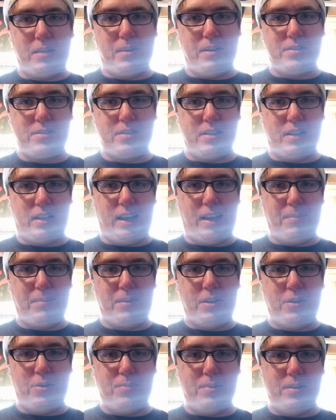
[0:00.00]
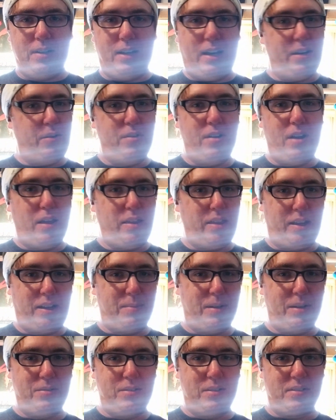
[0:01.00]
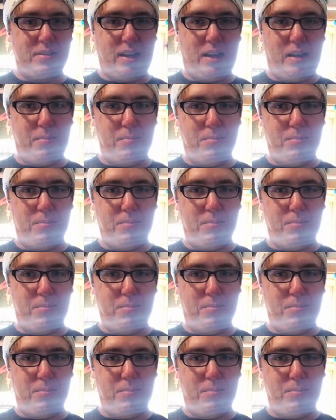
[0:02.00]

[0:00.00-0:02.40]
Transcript: Mouse and the GameCube. I know nothing about this game,